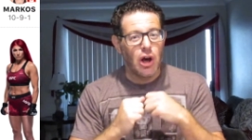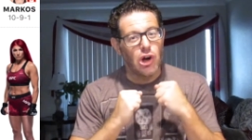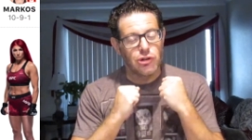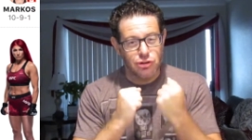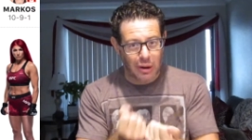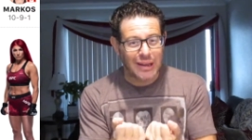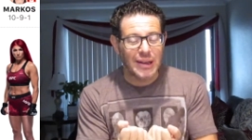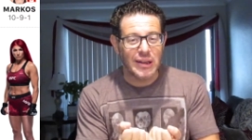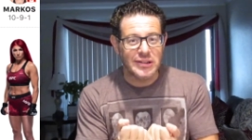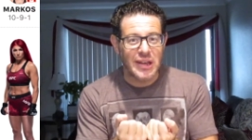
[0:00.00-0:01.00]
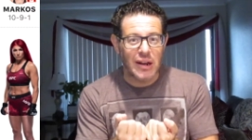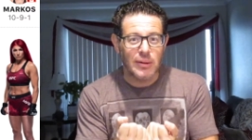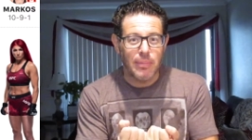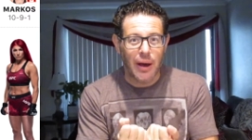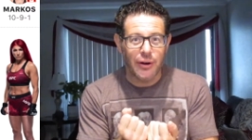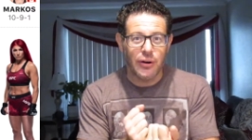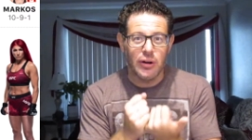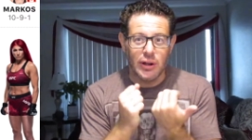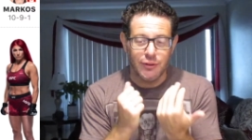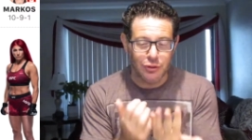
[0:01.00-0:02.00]
Her striking is getting
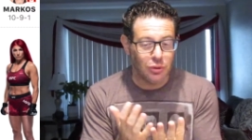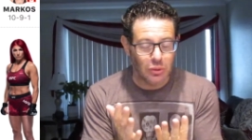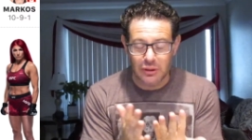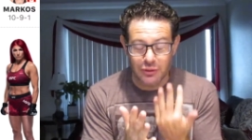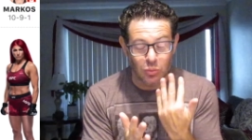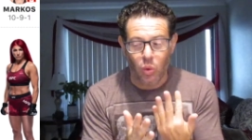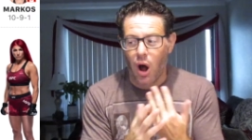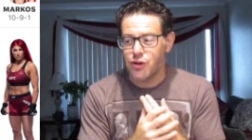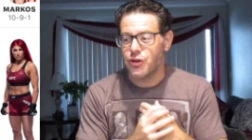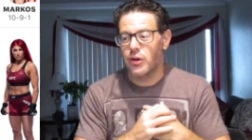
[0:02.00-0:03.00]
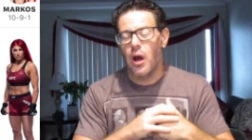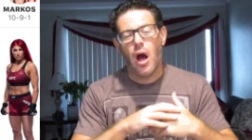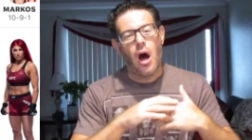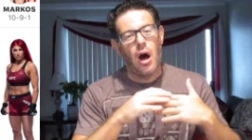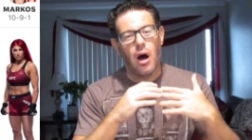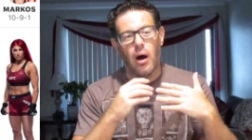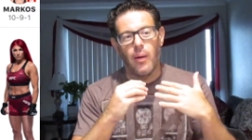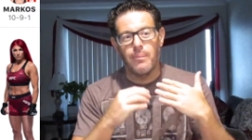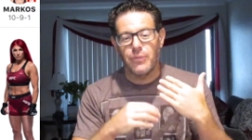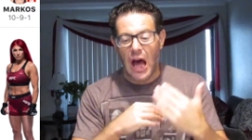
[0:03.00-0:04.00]
better if you watch her.
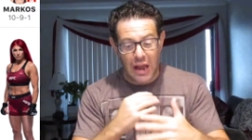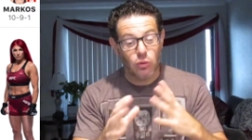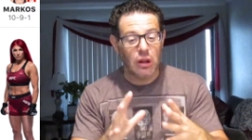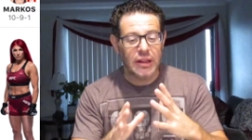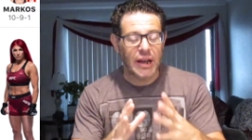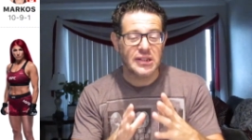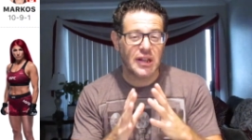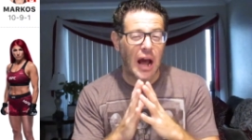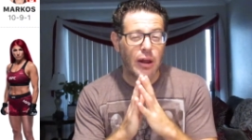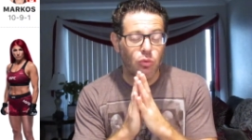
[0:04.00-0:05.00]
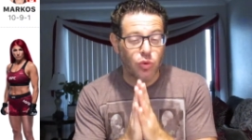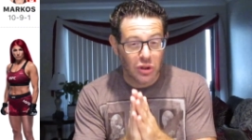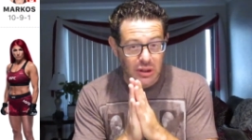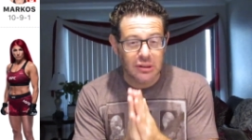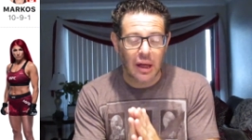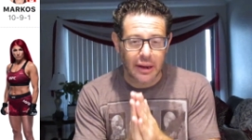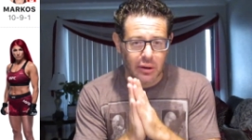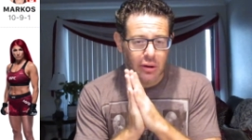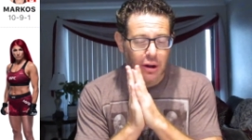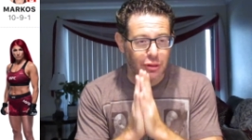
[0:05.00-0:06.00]
Like I said, I really like
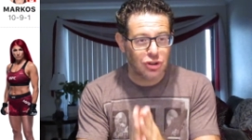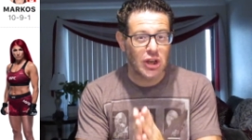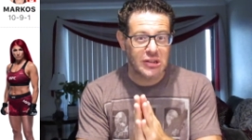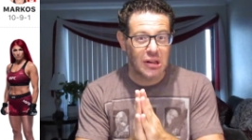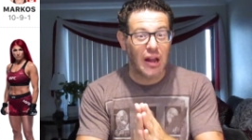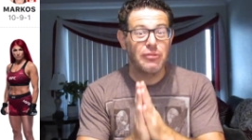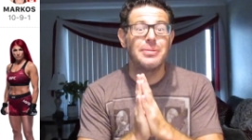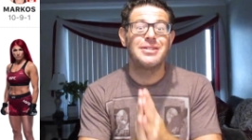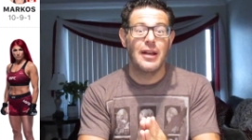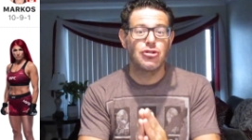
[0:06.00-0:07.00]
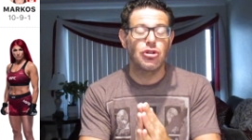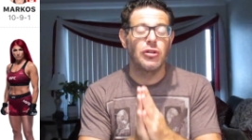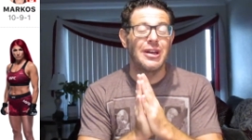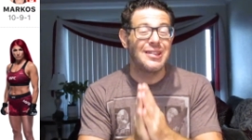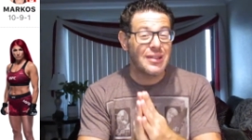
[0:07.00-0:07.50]
her. I think she has a lot of potential in